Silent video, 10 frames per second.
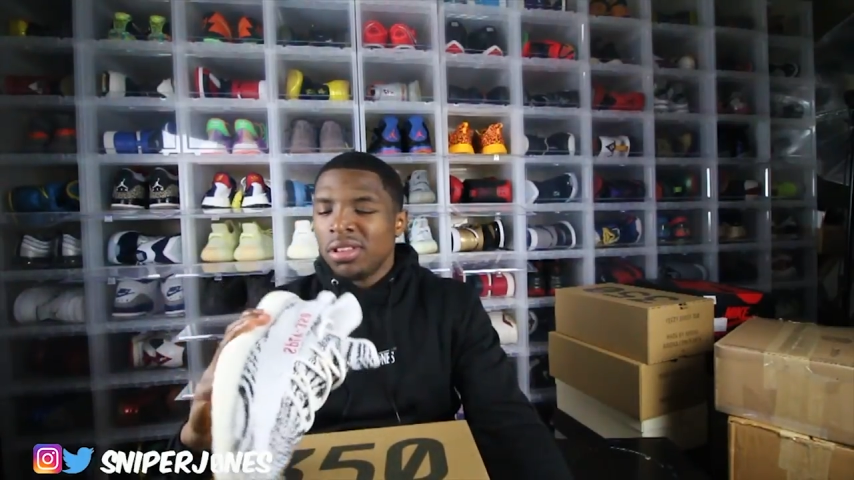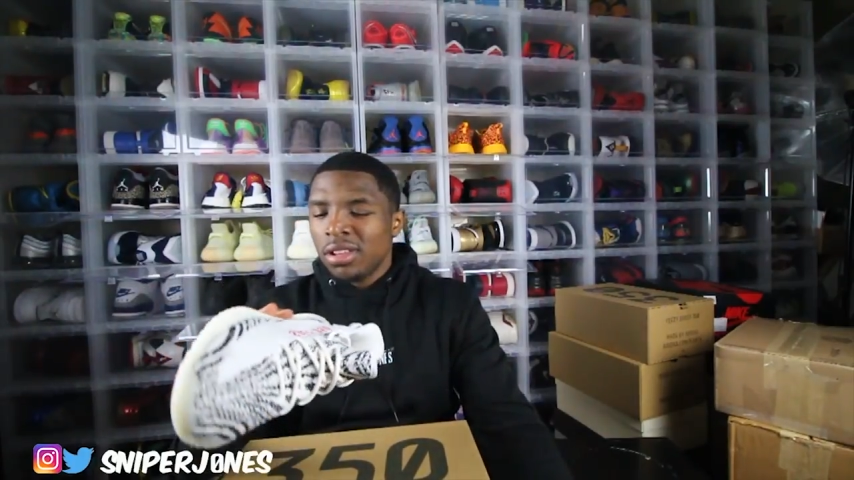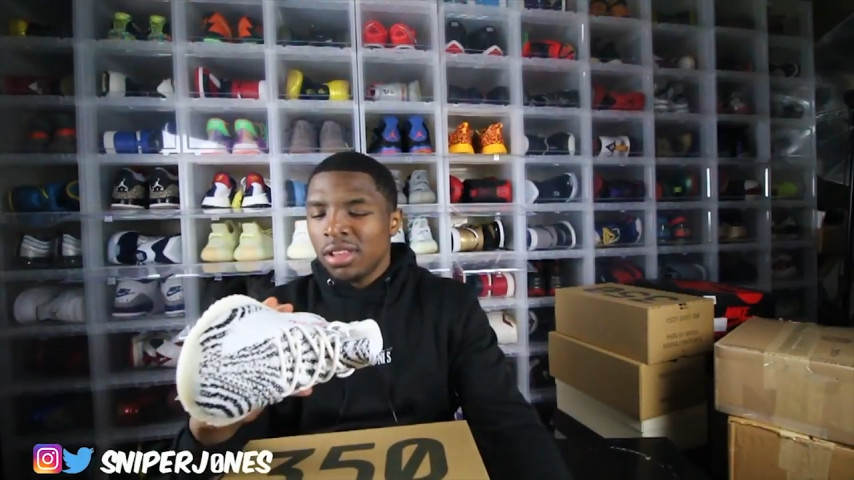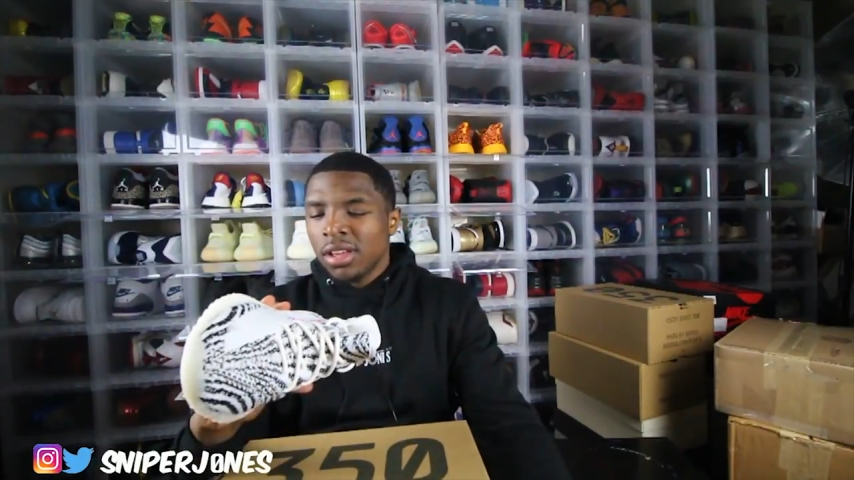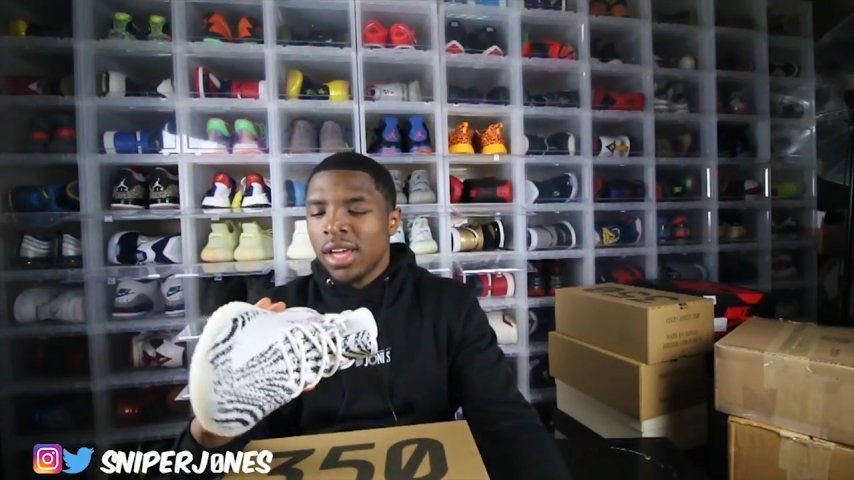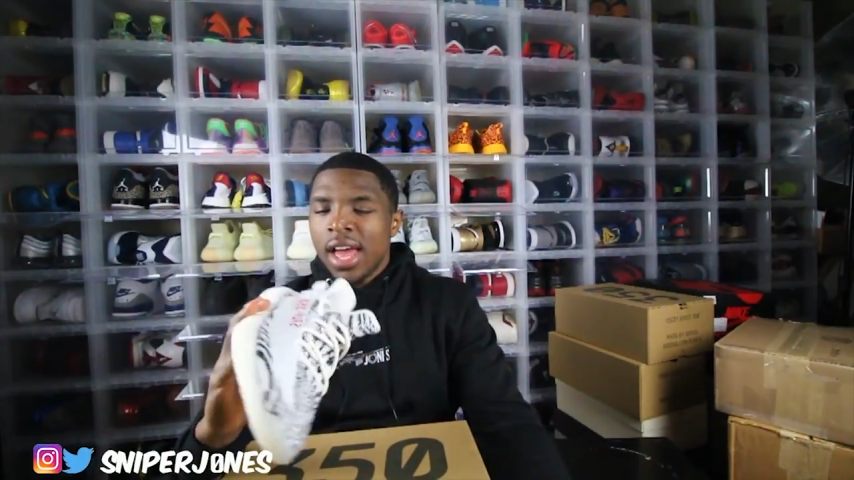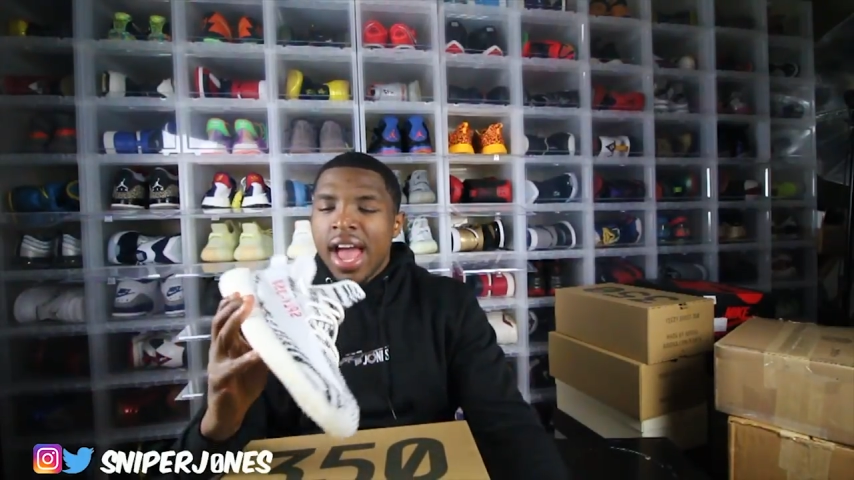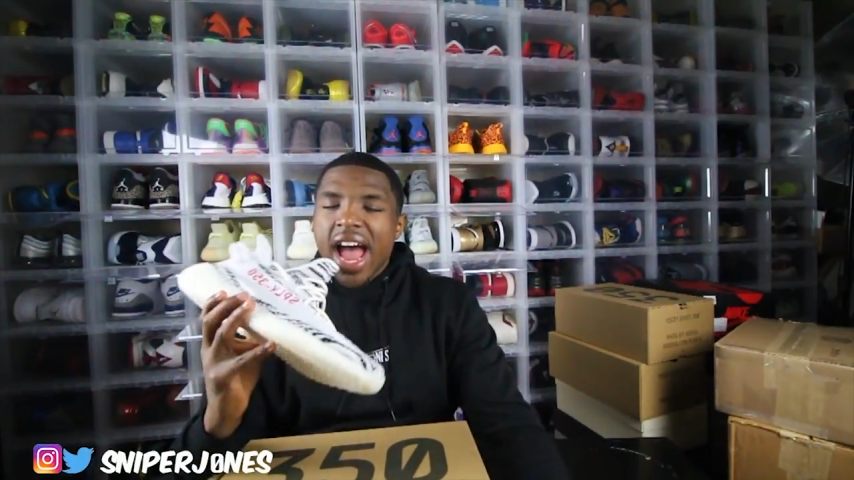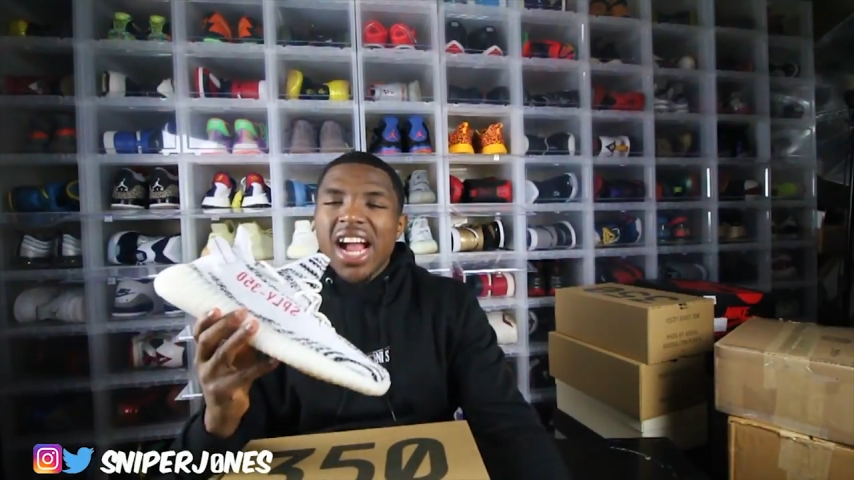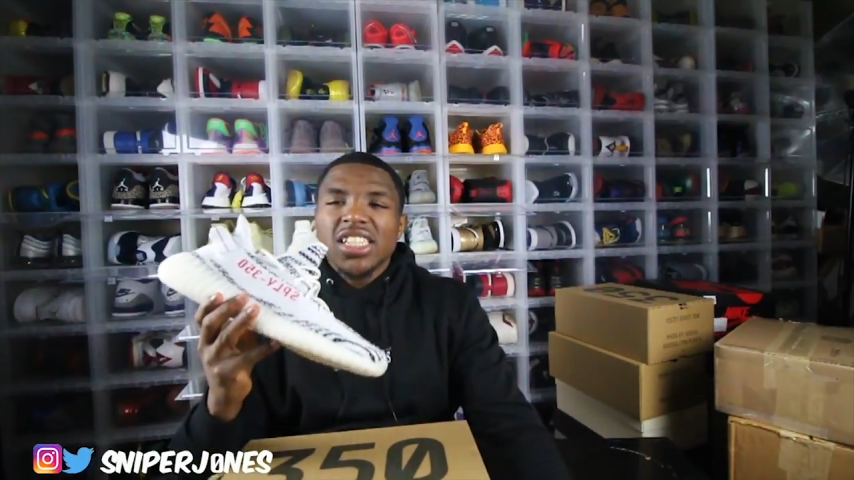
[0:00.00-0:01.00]
Is it to
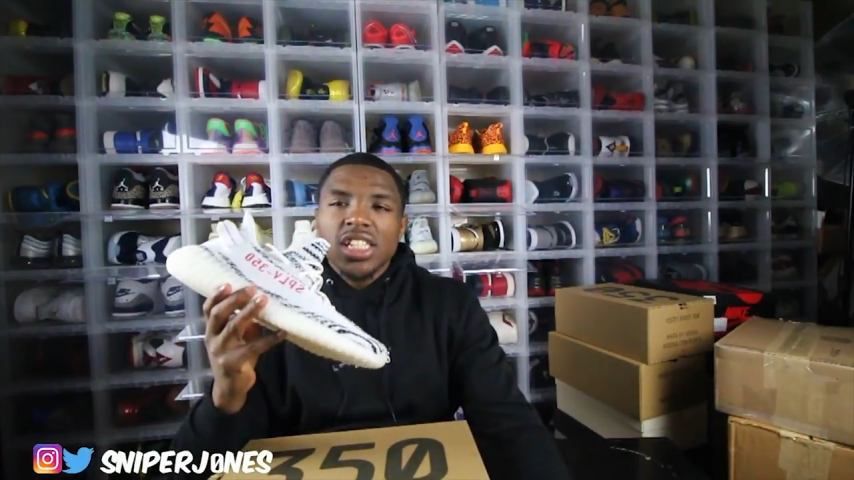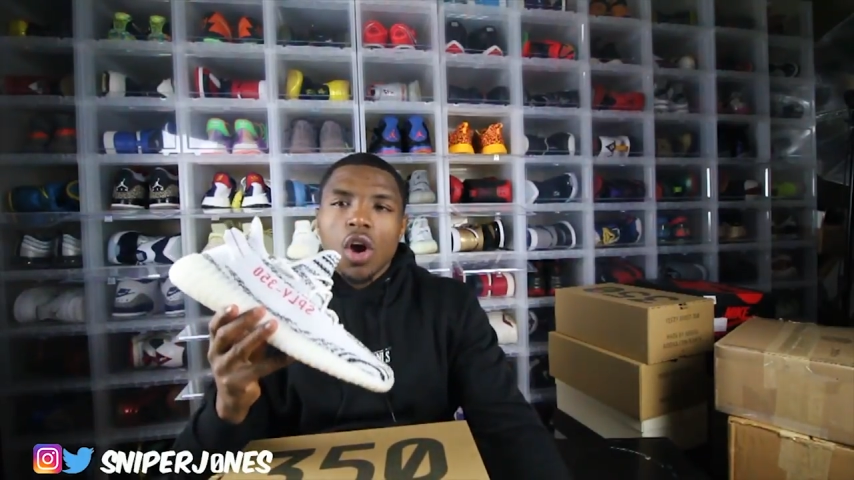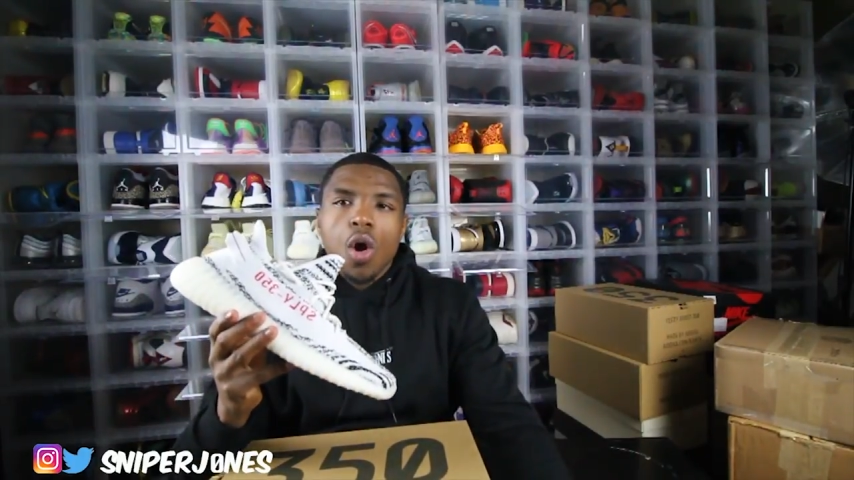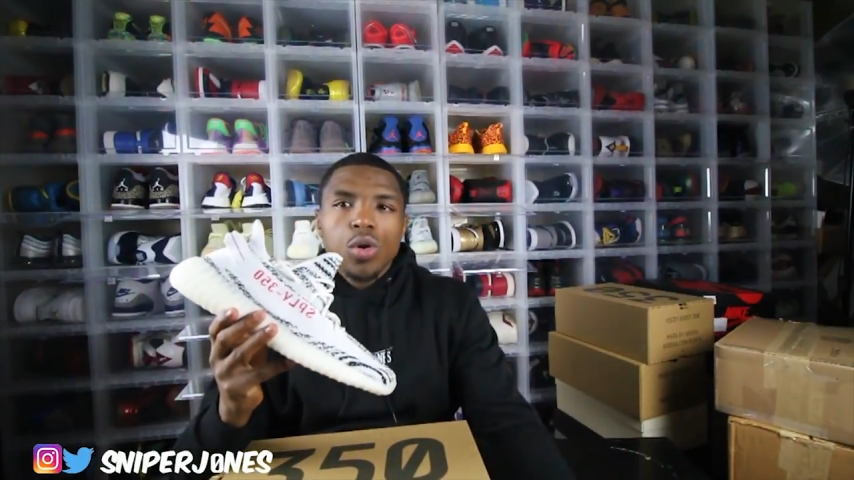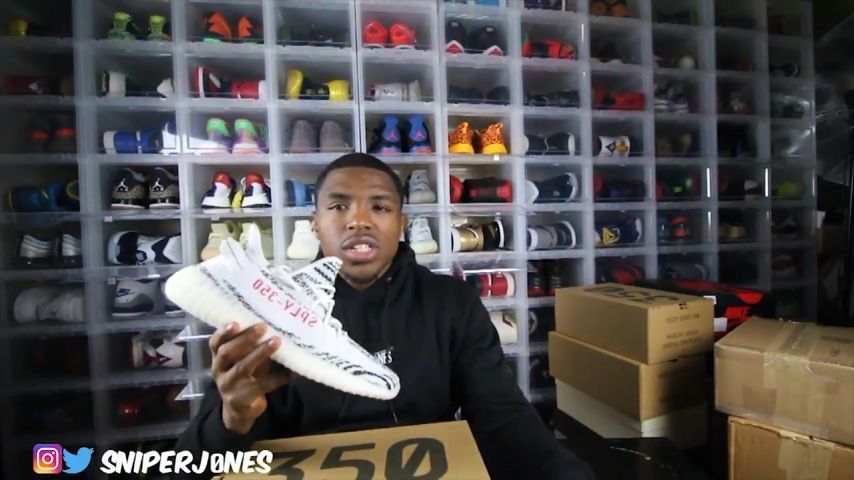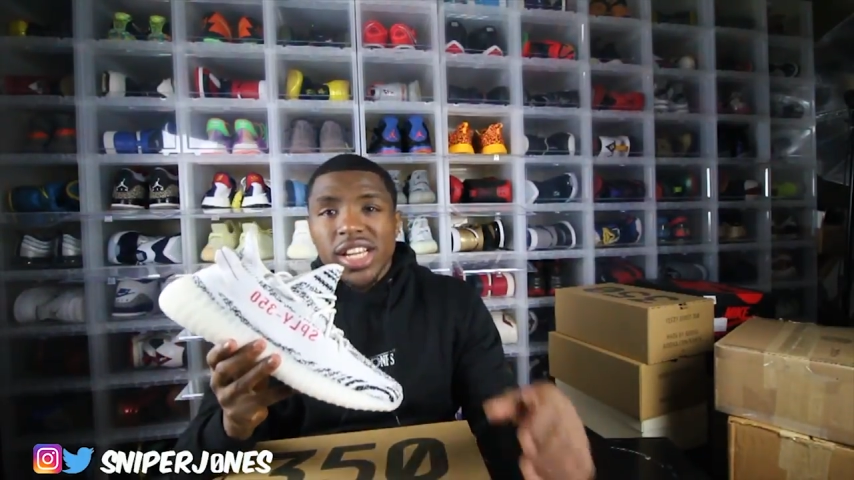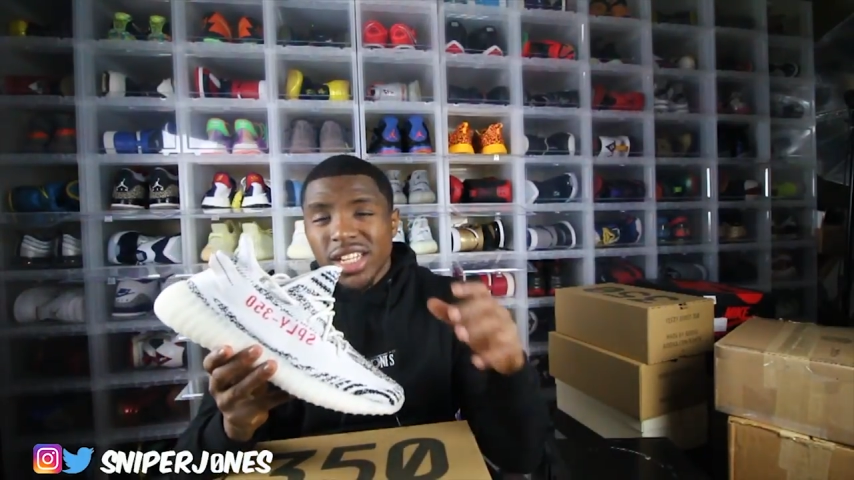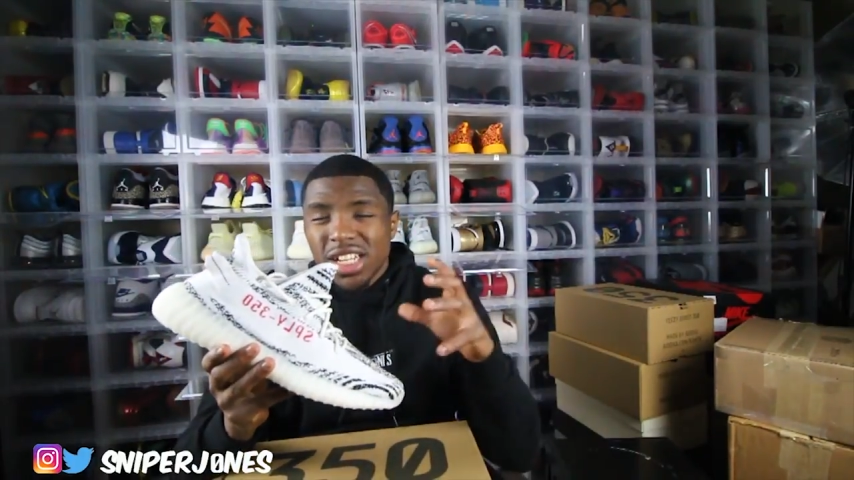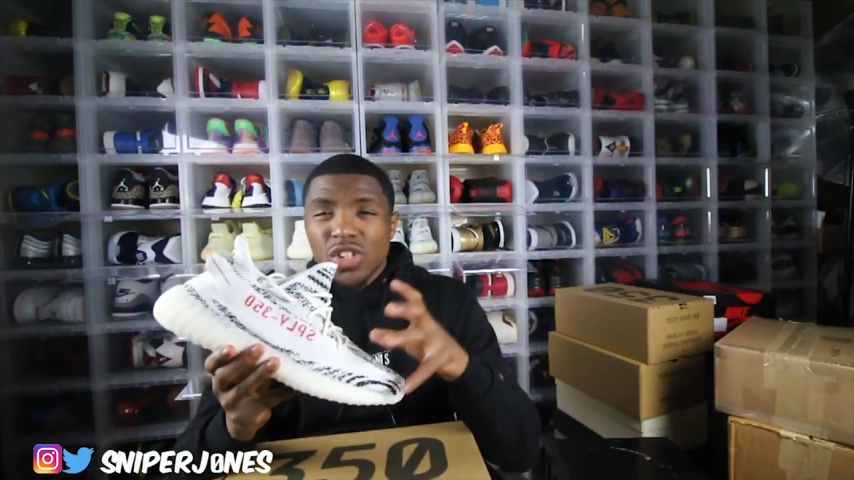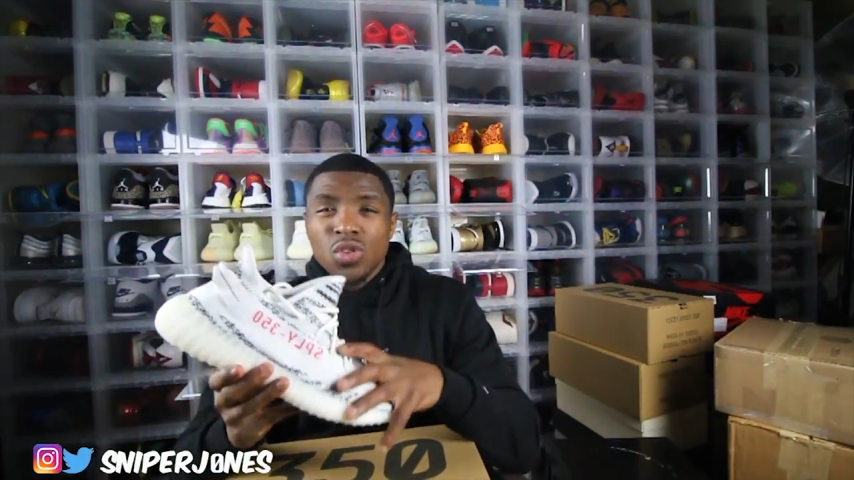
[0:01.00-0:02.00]
actually own sneakers that